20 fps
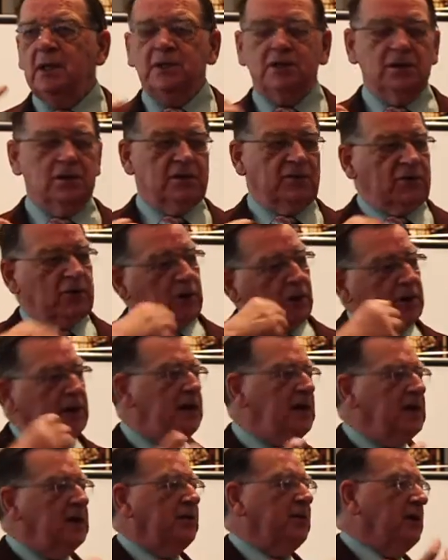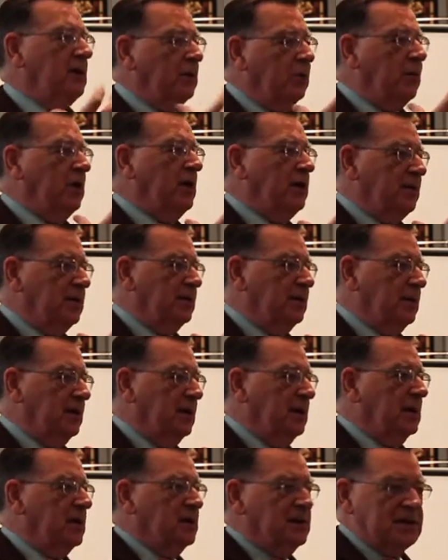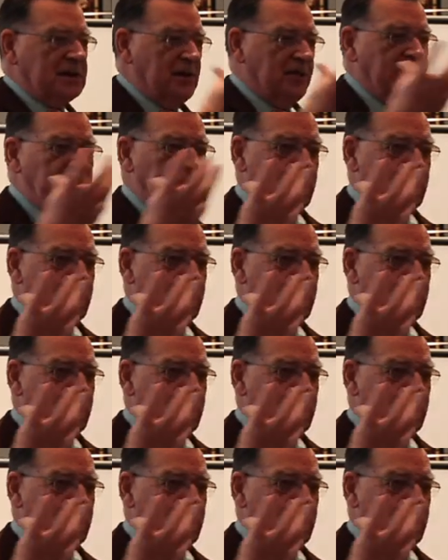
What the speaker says: sort of cohering with stuff